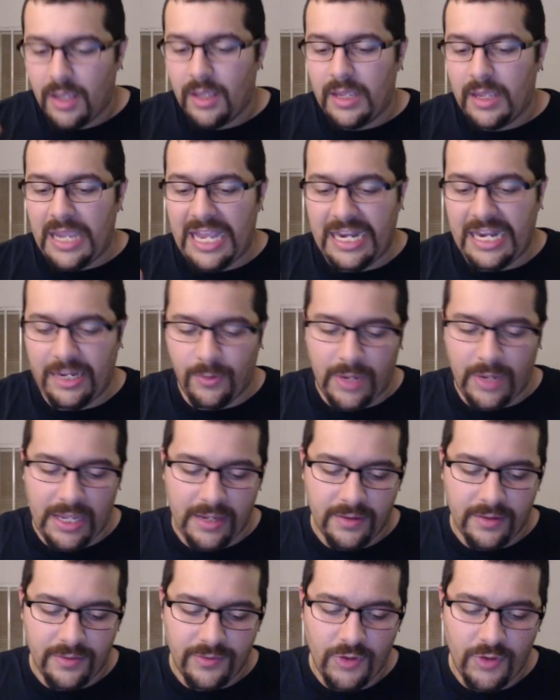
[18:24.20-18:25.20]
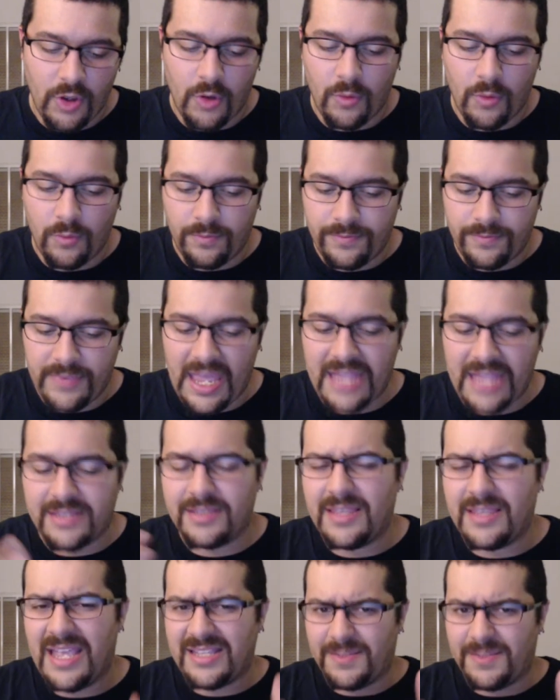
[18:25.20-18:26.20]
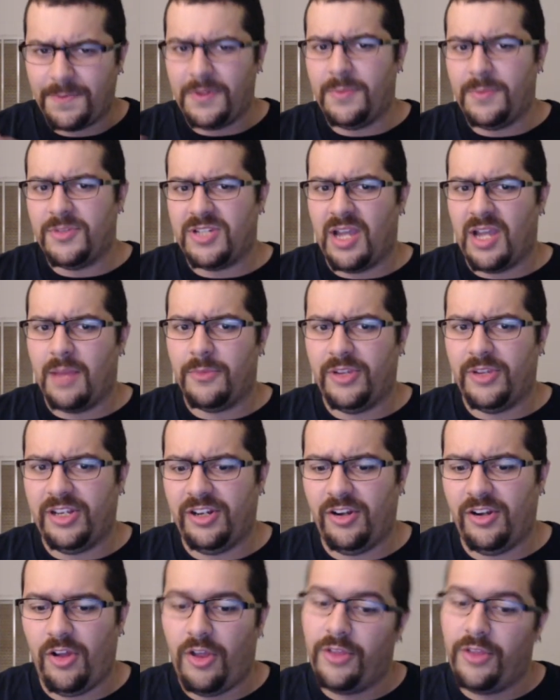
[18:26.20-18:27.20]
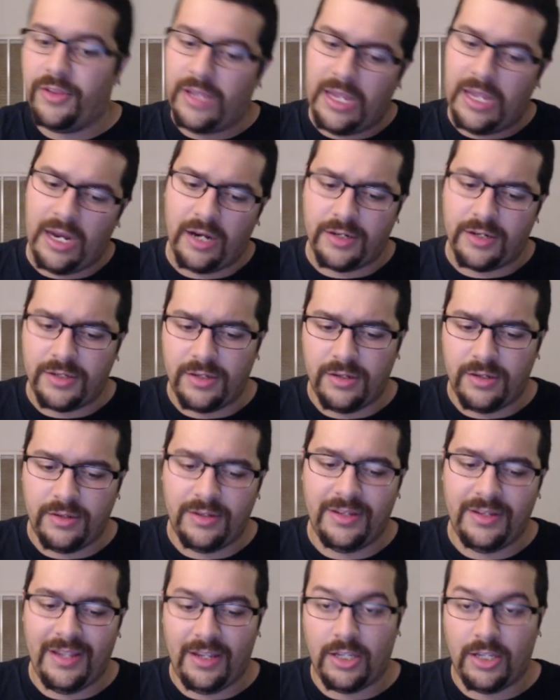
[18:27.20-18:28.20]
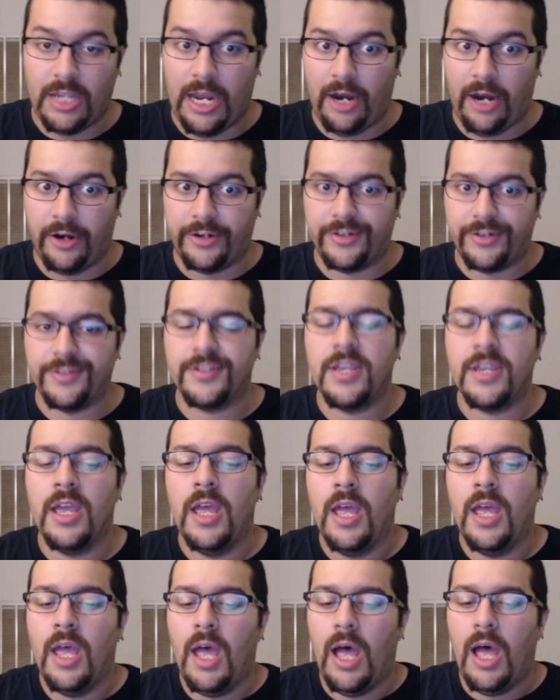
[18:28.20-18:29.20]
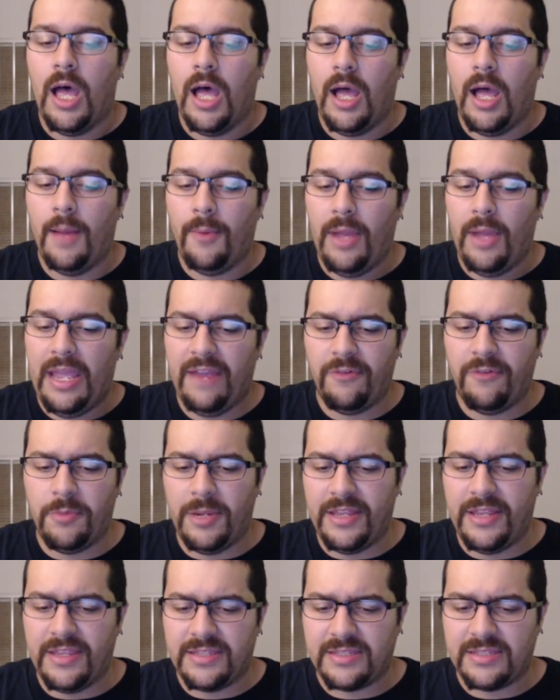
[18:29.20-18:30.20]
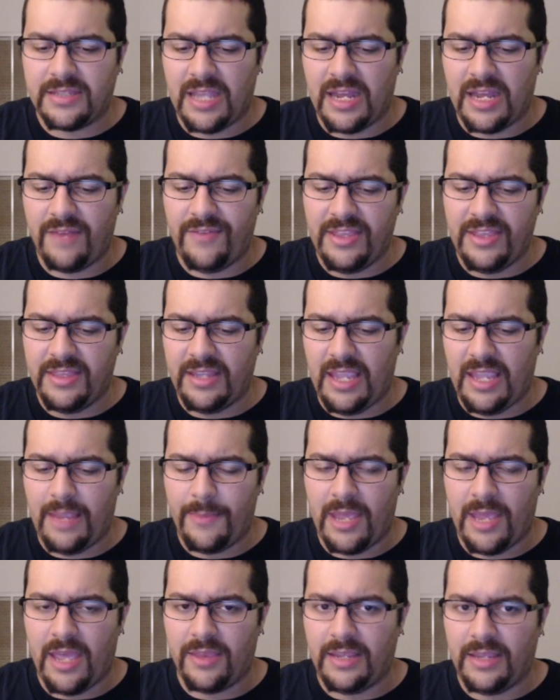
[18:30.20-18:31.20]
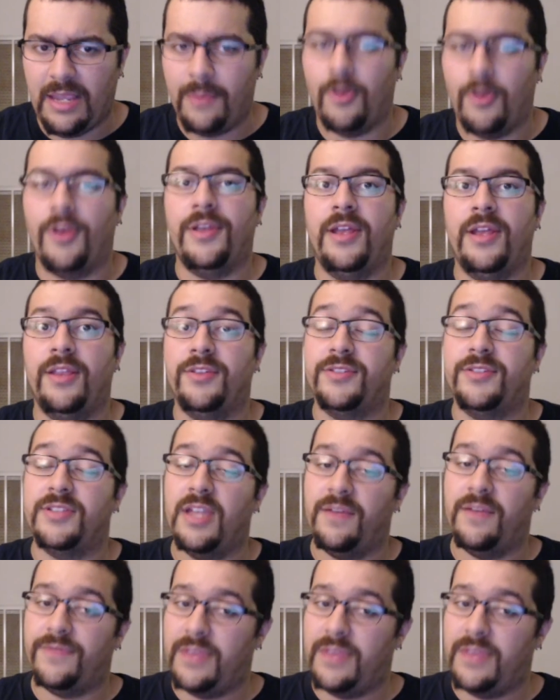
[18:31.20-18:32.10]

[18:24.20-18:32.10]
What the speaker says: Anyway, so that's pretty much how I'm looking at all the characters. Everybody that's kind of in the game, out of the game, all that other stuff.